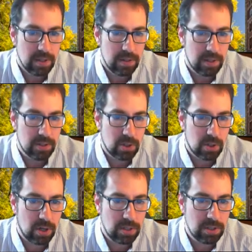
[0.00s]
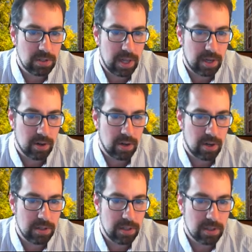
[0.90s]
the charges that are
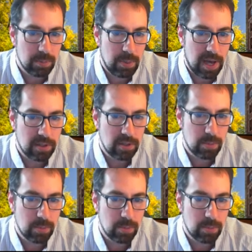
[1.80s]
on this capacitor